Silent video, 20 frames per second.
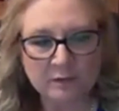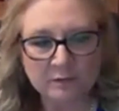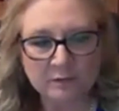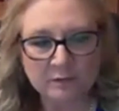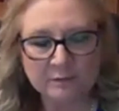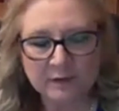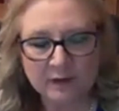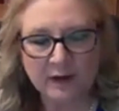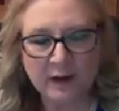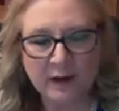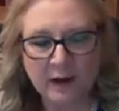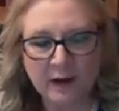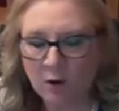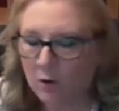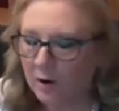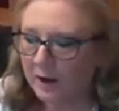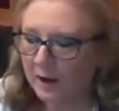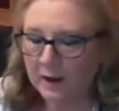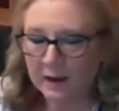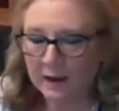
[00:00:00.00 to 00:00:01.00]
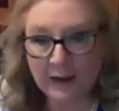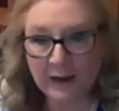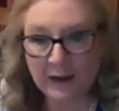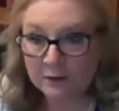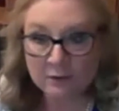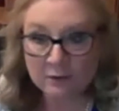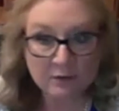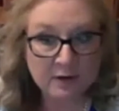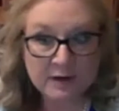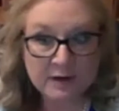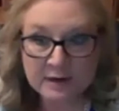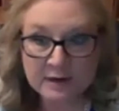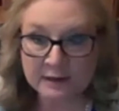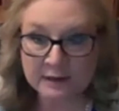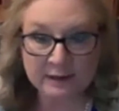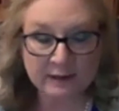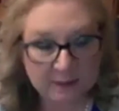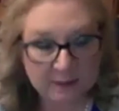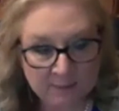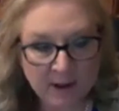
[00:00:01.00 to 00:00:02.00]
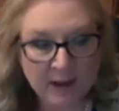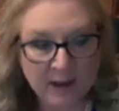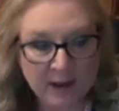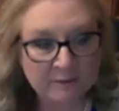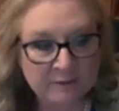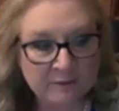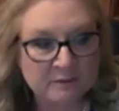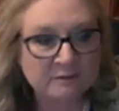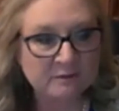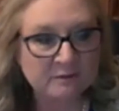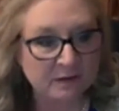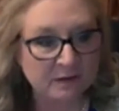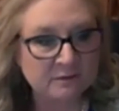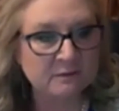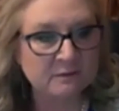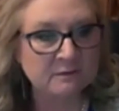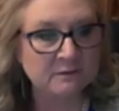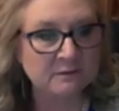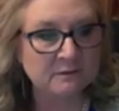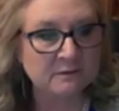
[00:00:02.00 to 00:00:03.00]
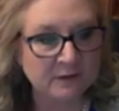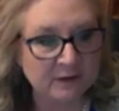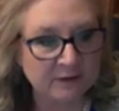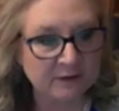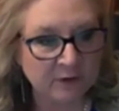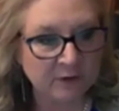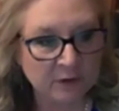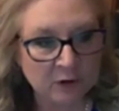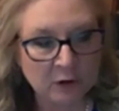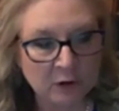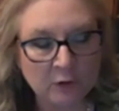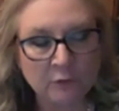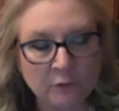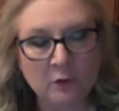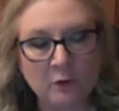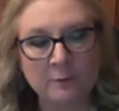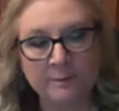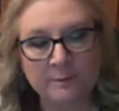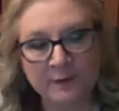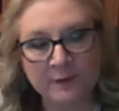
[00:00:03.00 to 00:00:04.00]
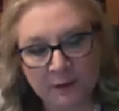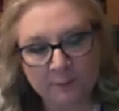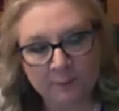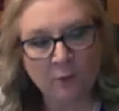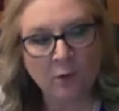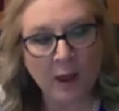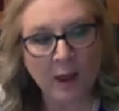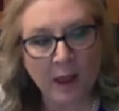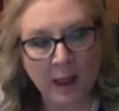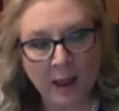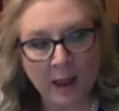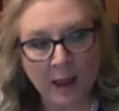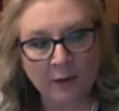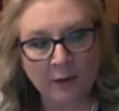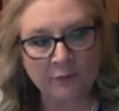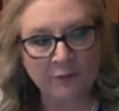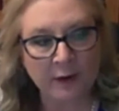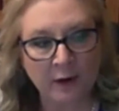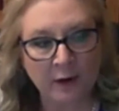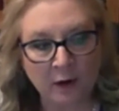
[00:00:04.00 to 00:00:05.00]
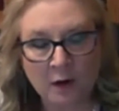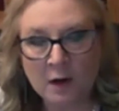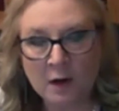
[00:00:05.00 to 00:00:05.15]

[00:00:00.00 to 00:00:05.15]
yeah. Oh, I, I agree. And anybody that says it's different, you know, there are people out there